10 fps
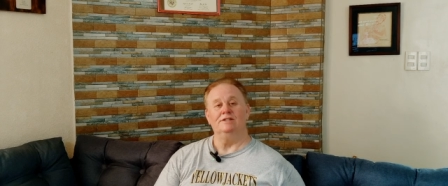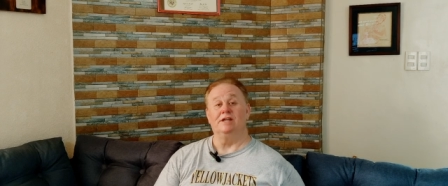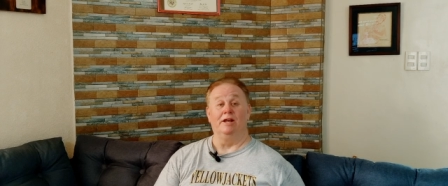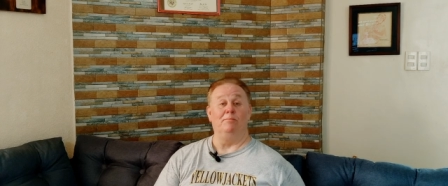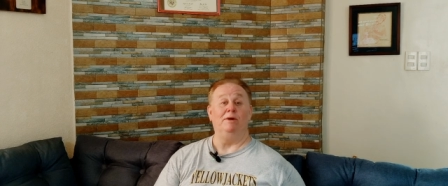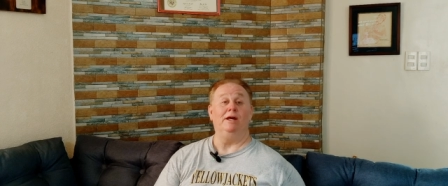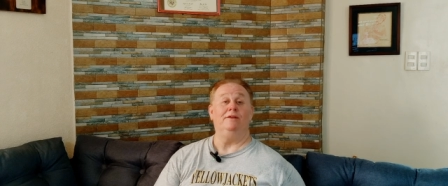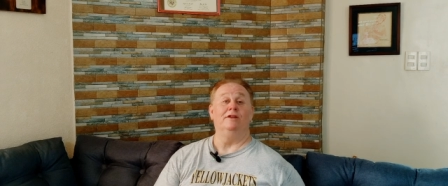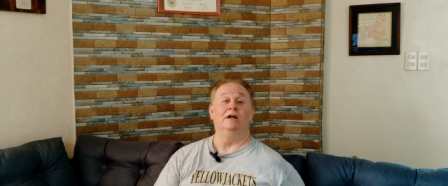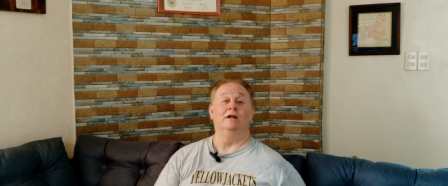is going to
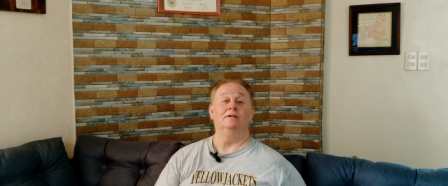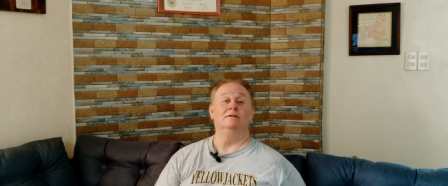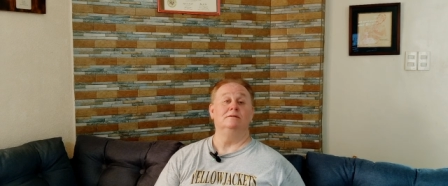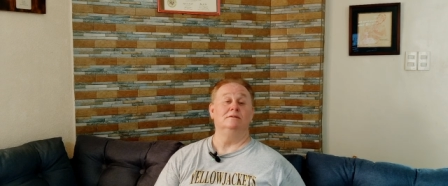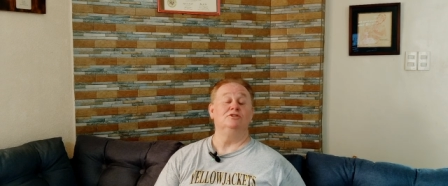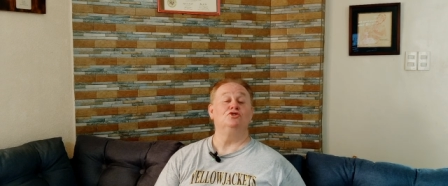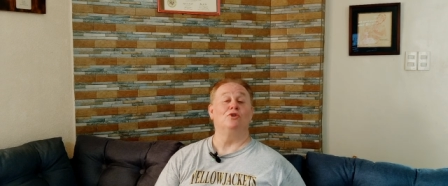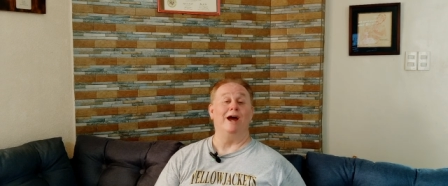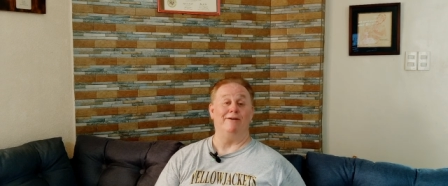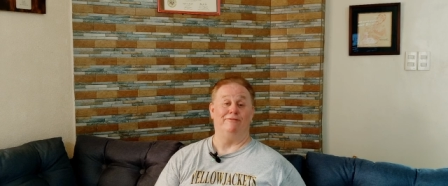be the
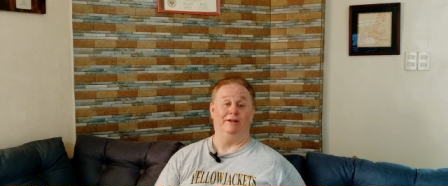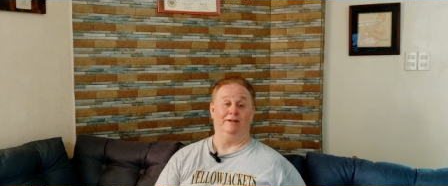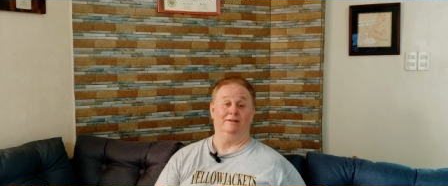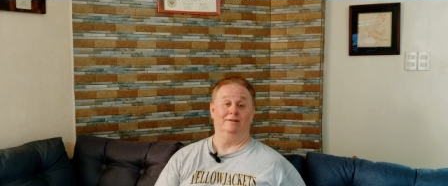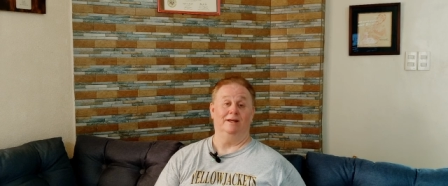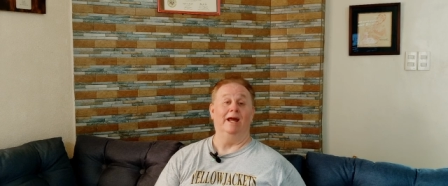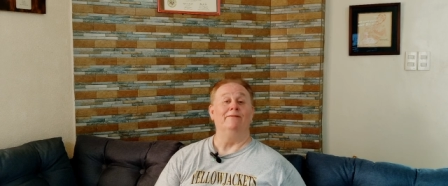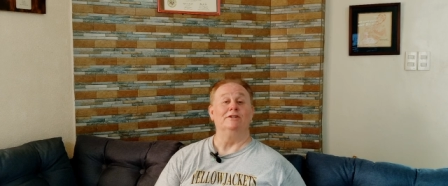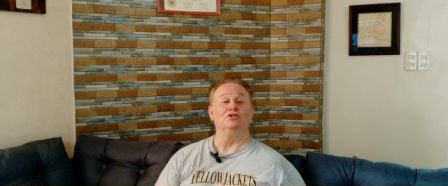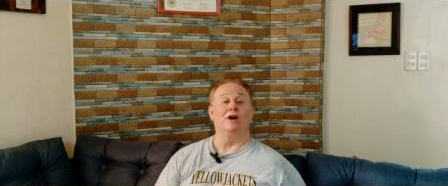traffic
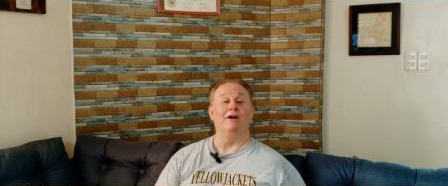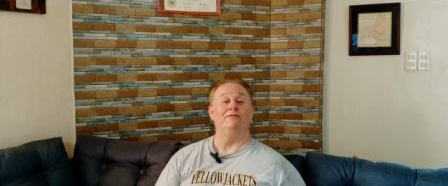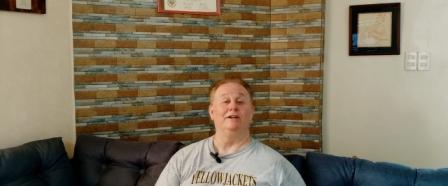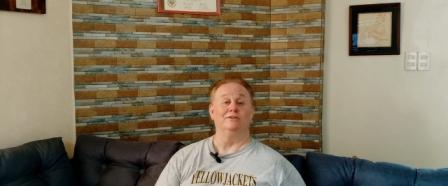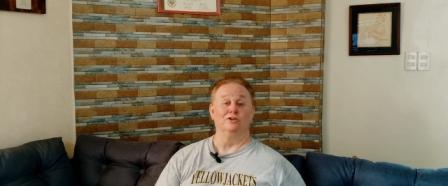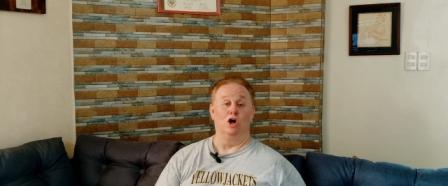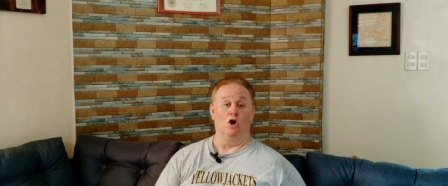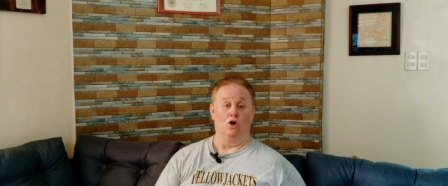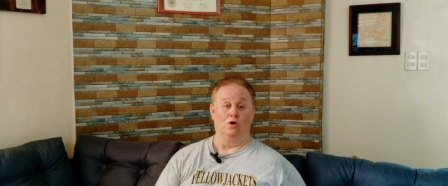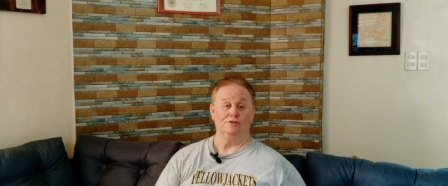and the traffic
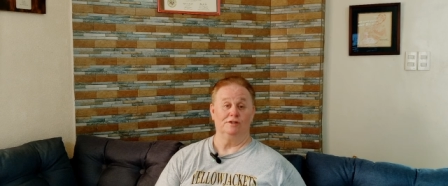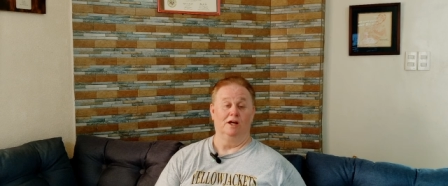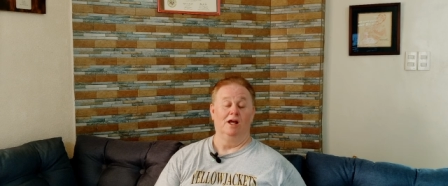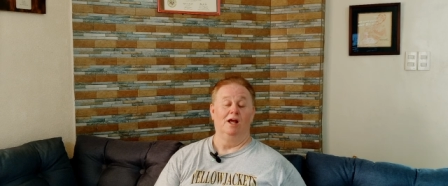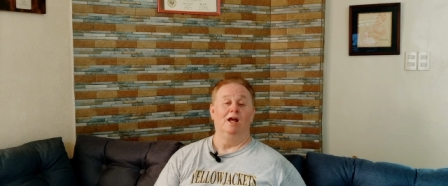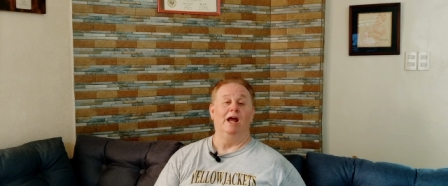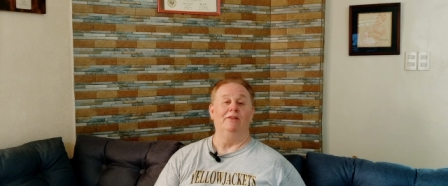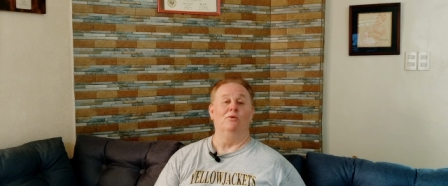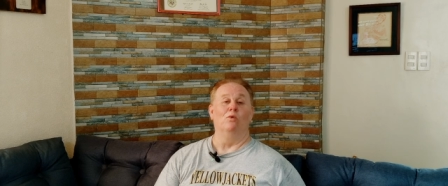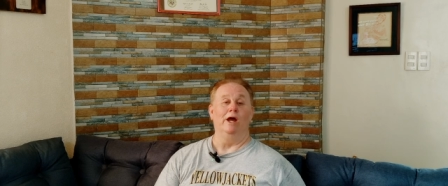laws
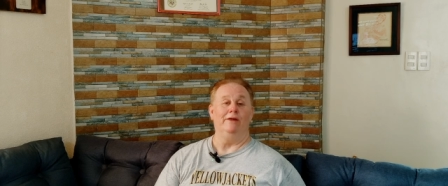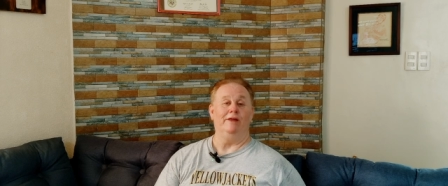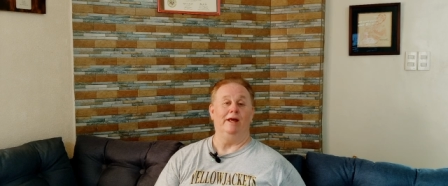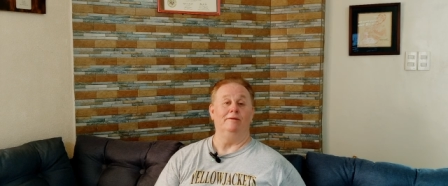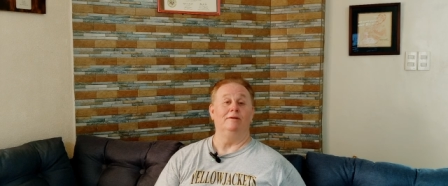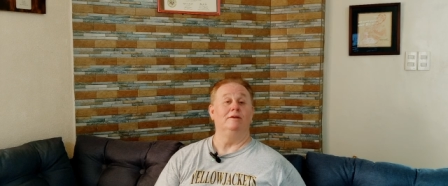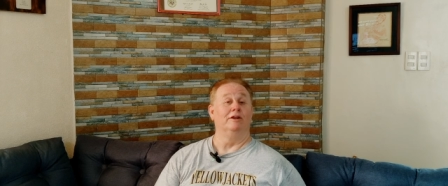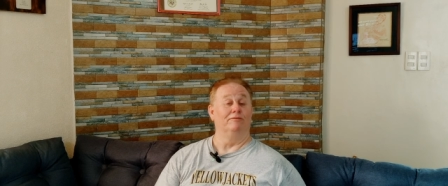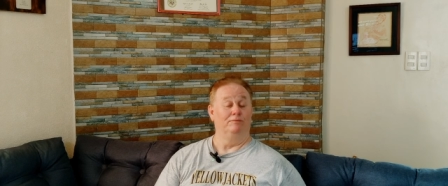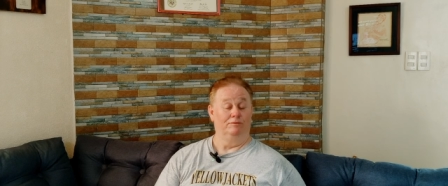and the way that
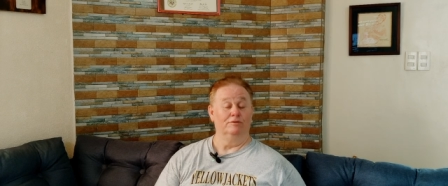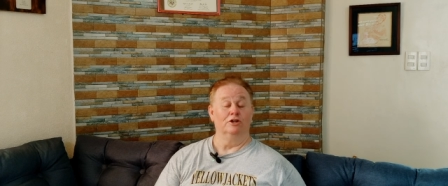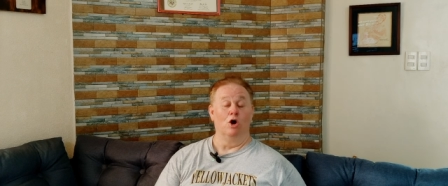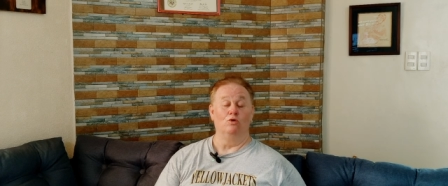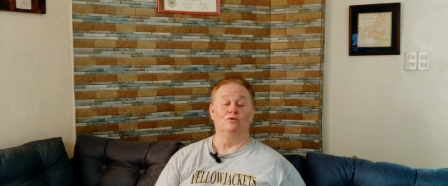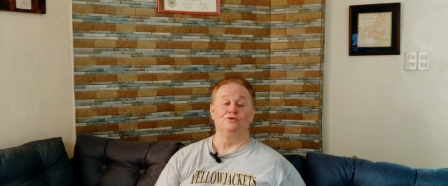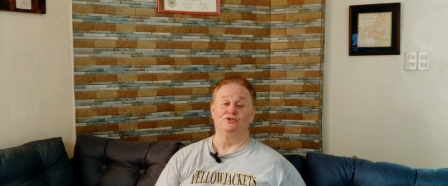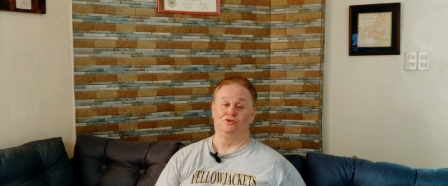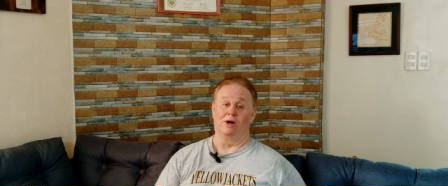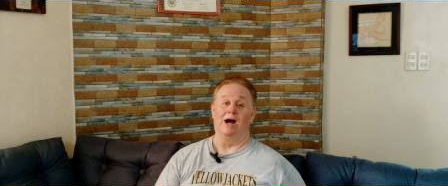the
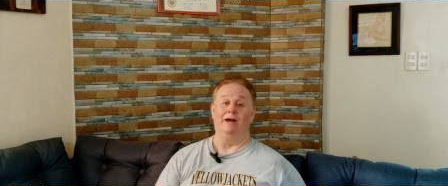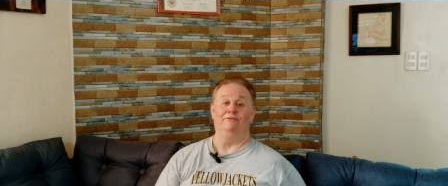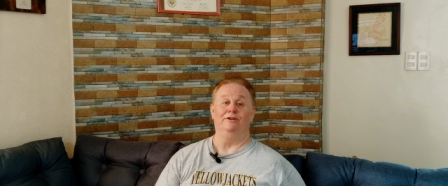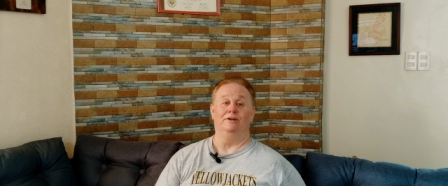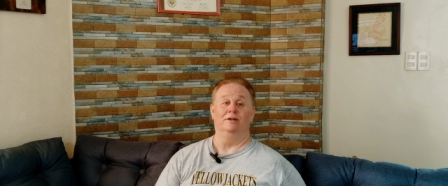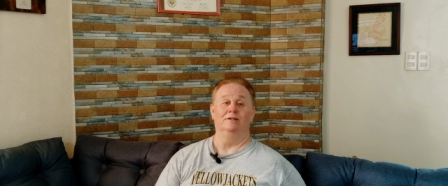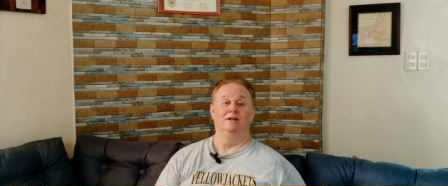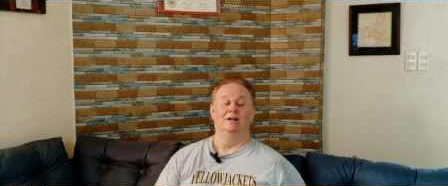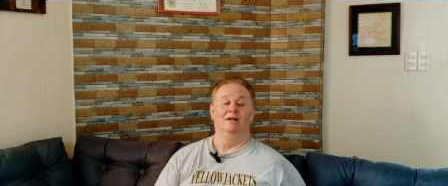locals drive here.